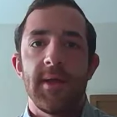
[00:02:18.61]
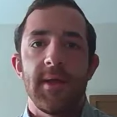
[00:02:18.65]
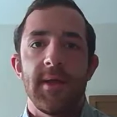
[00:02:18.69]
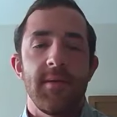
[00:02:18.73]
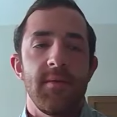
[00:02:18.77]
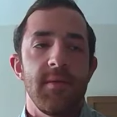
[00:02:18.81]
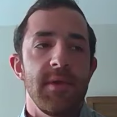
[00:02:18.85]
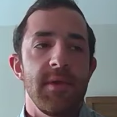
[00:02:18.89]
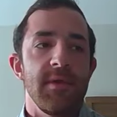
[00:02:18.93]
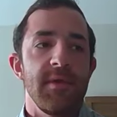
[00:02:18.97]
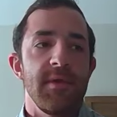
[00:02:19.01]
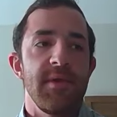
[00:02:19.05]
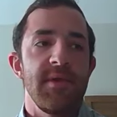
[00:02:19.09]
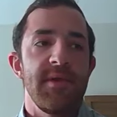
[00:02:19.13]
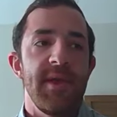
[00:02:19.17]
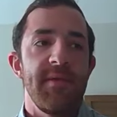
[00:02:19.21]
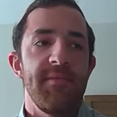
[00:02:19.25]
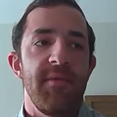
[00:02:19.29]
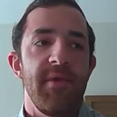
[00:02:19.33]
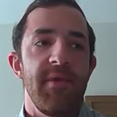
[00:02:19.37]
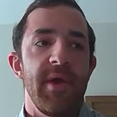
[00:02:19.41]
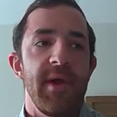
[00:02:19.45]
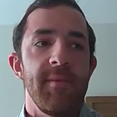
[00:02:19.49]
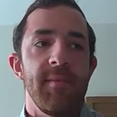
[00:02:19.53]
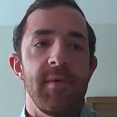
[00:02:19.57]
whether it's
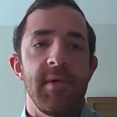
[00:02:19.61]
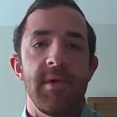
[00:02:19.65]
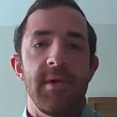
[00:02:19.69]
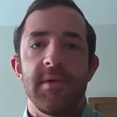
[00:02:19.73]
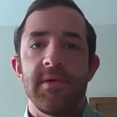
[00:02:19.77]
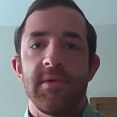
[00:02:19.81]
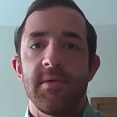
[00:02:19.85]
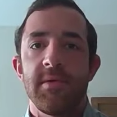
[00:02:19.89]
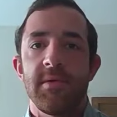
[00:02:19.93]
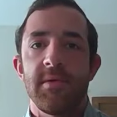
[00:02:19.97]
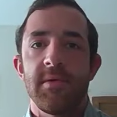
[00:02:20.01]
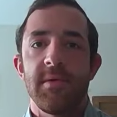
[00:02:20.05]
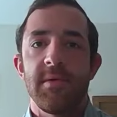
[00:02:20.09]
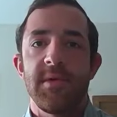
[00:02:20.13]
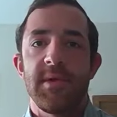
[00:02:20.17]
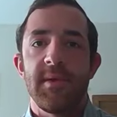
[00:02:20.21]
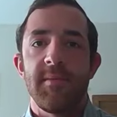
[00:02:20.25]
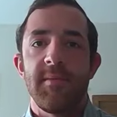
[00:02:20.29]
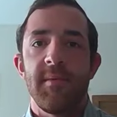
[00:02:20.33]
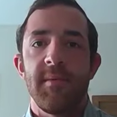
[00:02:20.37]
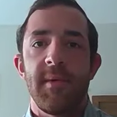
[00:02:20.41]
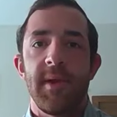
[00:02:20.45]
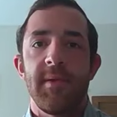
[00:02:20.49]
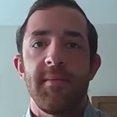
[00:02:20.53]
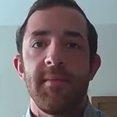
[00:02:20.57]
David Kramer's or some
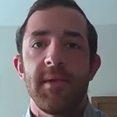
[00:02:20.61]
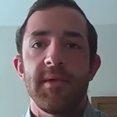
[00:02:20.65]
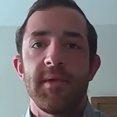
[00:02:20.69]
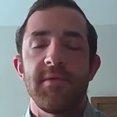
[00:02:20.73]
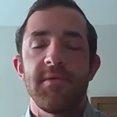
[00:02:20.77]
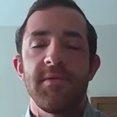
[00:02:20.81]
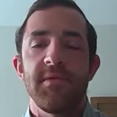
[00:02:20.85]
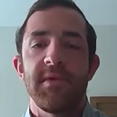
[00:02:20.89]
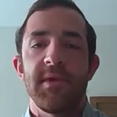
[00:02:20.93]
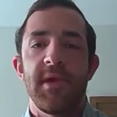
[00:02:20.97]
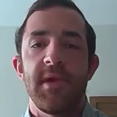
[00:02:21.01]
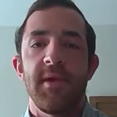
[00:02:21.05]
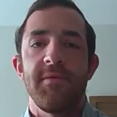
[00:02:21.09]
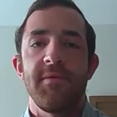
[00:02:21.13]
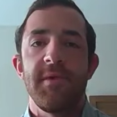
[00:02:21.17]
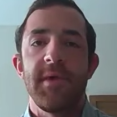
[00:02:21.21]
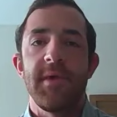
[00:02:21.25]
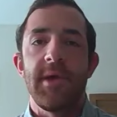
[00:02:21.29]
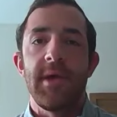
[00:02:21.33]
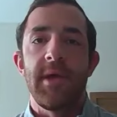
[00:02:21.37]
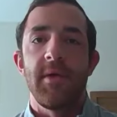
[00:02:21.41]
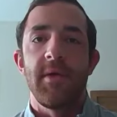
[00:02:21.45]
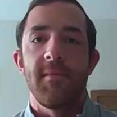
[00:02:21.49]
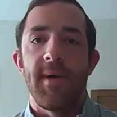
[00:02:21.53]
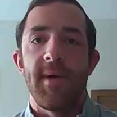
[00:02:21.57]
you might have built yourself, you
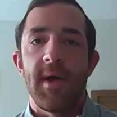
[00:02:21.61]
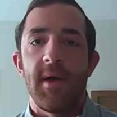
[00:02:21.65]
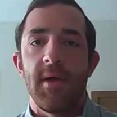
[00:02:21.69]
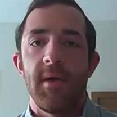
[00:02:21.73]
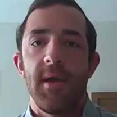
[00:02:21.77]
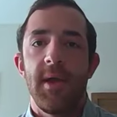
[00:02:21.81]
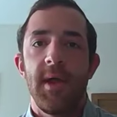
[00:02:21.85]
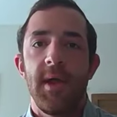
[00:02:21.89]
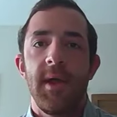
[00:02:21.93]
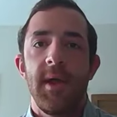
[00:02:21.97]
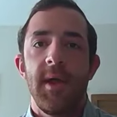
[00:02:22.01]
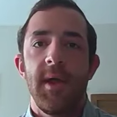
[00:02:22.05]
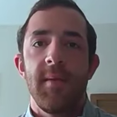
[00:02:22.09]
can go about